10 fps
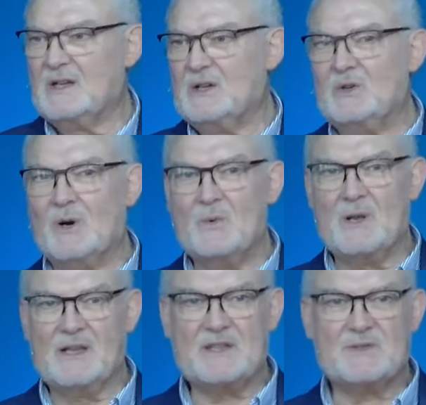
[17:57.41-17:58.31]
who are
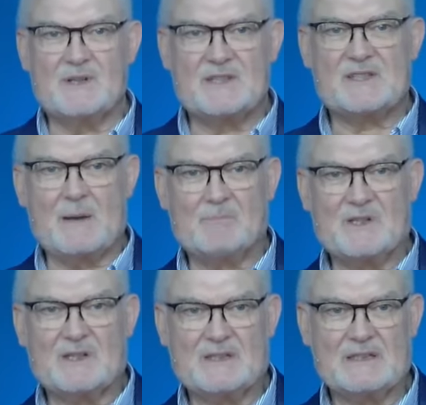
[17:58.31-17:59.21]
willing to accept
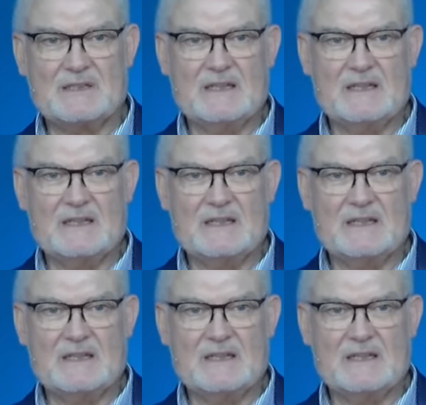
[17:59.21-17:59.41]
it.